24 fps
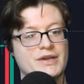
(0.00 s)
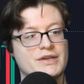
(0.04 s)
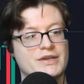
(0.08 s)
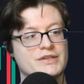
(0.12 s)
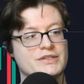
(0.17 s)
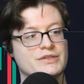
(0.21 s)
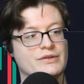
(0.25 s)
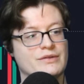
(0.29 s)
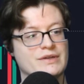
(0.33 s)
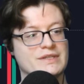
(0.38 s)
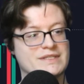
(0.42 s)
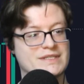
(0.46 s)

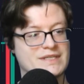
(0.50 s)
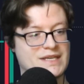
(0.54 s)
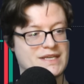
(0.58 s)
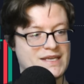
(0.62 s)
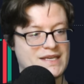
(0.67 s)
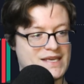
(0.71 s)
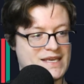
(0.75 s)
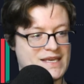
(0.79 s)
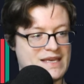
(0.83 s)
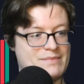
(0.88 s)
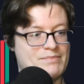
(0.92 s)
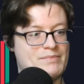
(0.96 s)
So it's
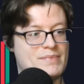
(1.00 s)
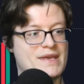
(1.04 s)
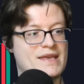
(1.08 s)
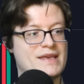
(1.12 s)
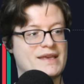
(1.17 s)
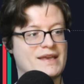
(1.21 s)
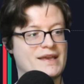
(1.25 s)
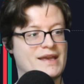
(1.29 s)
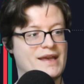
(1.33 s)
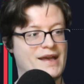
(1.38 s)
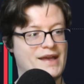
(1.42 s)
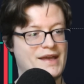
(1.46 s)

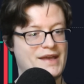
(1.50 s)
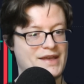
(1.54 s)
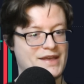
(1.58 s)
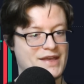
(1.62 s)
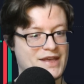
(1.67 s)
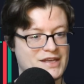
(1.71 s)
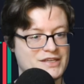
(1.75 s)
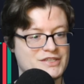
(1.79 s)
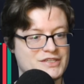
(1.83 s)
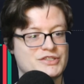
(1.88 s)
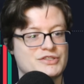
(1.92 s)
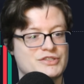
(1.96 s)
keeping a
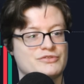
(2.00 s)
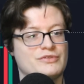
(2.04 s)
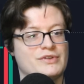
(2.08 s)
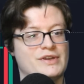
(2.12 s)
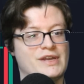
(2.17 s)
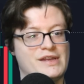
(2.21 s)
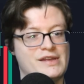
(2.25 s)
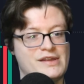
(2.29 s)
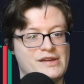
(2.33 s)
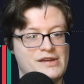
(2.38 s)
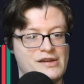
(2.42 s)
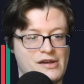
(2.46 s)

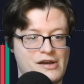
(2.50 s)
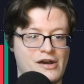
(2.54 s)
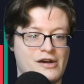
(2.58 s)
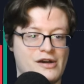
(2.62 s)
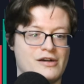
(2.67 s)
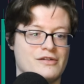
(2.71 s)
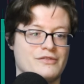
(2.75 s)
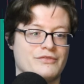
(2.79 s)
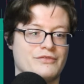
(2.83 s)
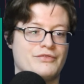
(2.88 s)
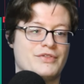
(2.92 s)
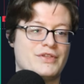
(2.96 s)
history
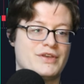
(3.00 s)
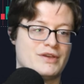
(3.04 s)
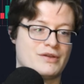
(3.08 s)
of the